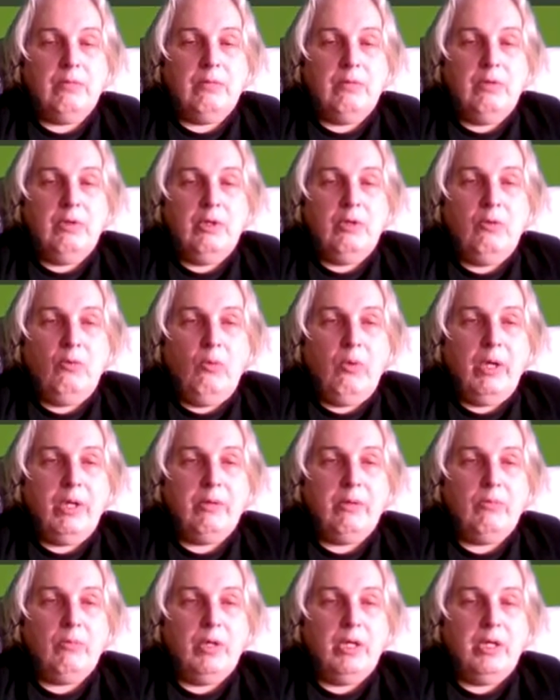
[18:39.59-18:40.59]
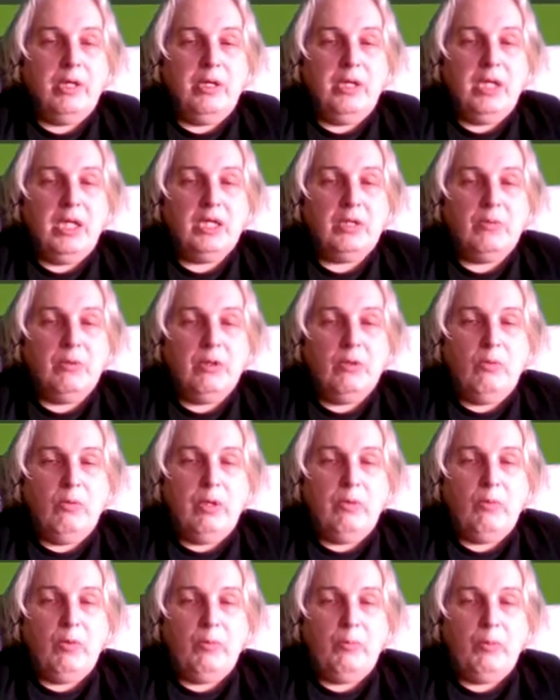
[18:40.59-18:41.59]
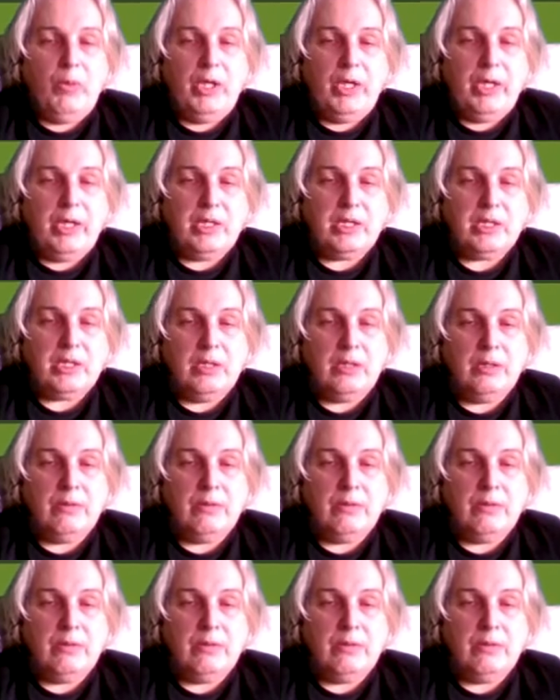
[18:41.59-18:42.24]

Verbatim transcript: You know what? We're going to dance with the one what brung us.